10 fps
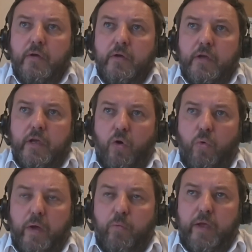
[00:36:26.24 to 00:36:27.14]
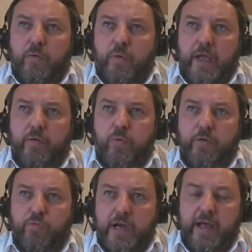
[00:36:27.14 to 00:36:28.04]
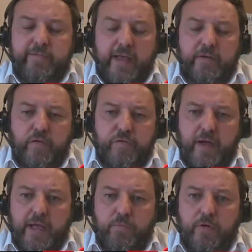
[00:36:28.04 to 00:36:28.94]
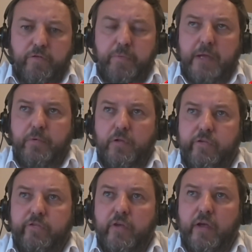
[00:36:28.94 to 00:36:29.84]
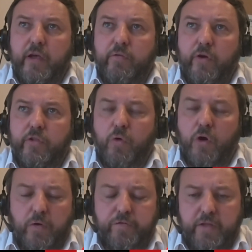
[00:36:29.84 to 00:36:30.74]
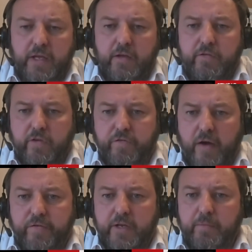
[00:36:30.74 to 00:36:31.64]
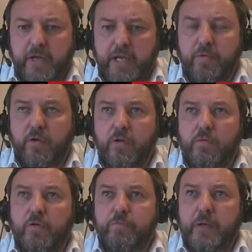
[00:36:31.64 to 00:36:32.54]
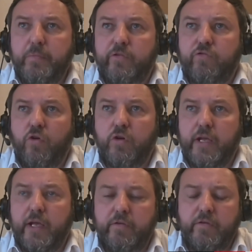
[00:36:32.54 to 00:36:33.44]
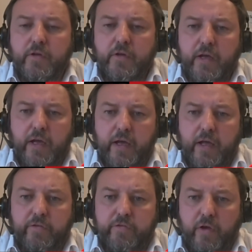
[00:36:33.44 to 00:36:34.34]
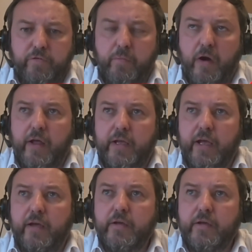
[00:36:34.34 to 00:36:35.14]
We really identify with peoples around the world, with the South African people, with people struggling in South America,